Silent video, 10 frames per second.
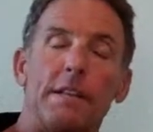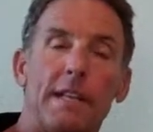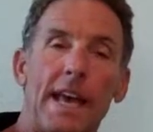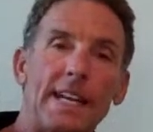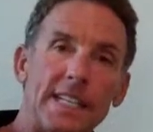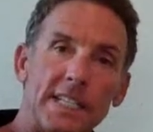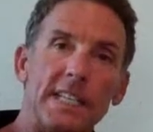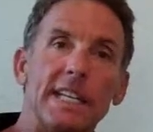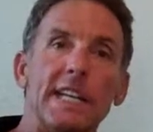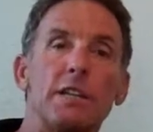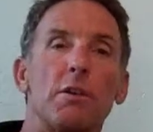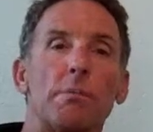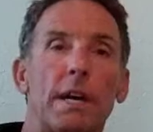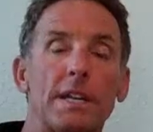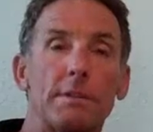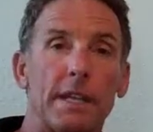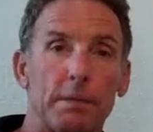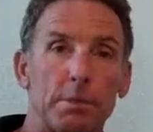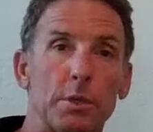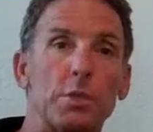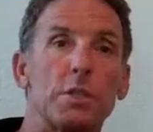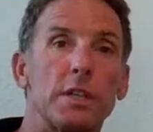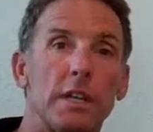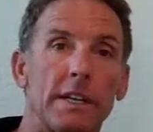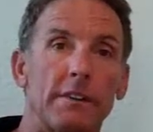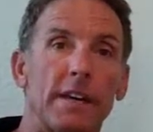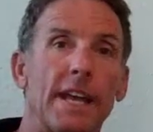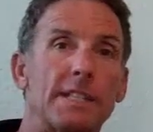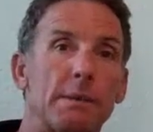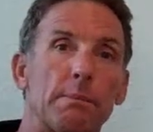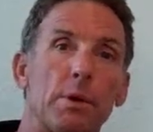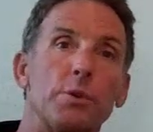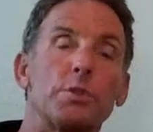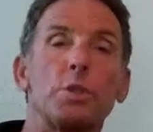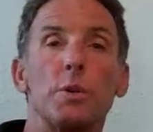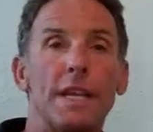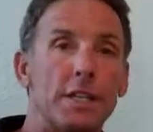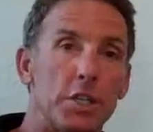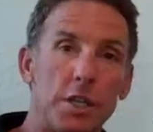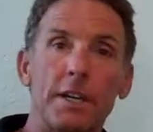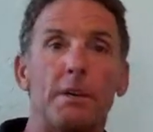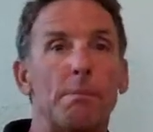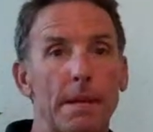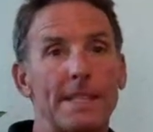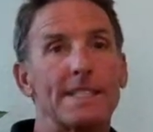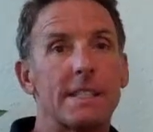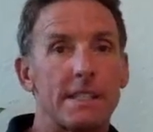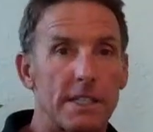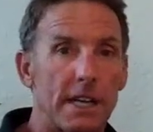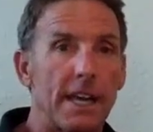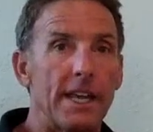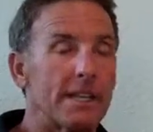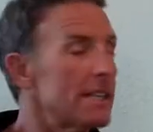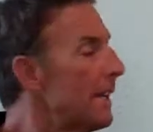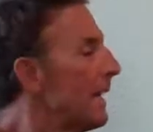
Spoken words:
accessing ketone bodies that are produced in your liver as opposed to a sugar-based diet.